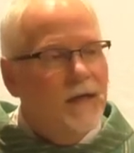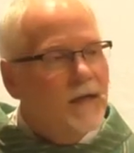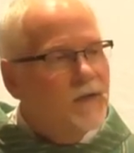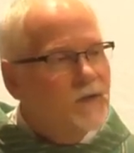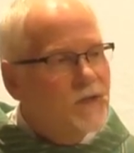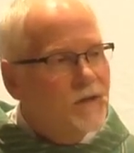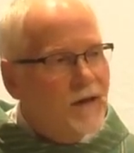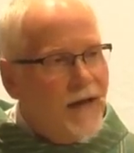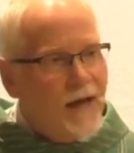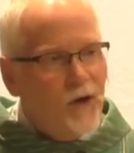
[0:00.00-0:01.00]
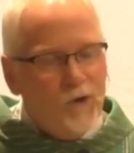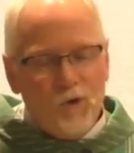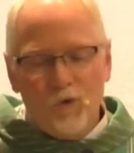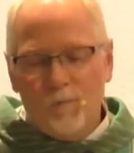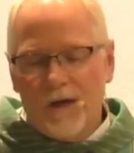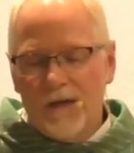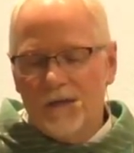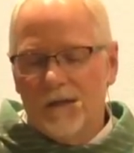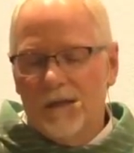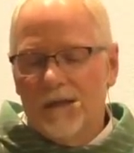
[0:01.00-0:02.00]
Consider how you might
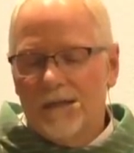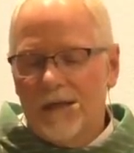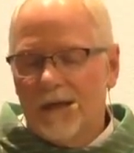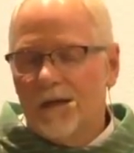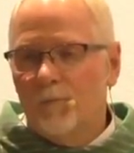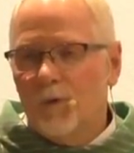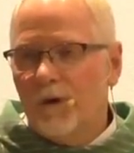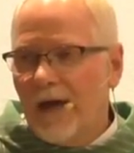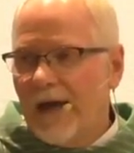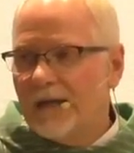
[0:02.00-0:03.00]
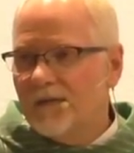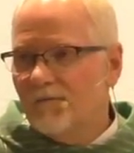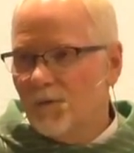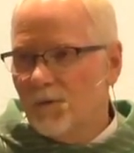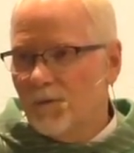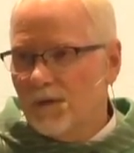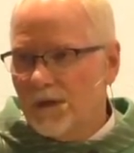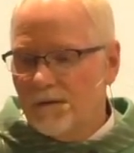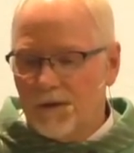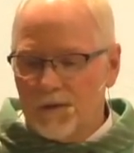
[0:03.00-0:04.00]
take a more active role
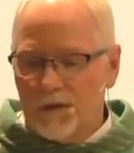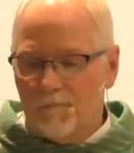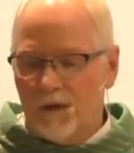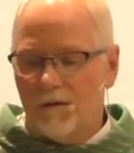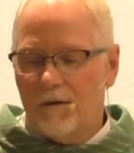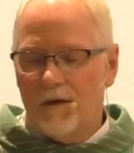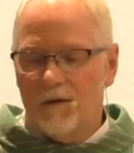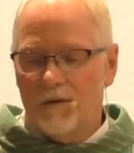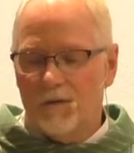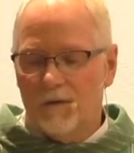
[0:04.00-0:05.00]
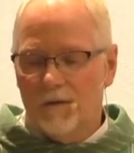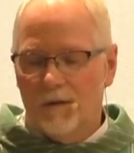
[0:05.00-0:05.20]
here at St. Mary's.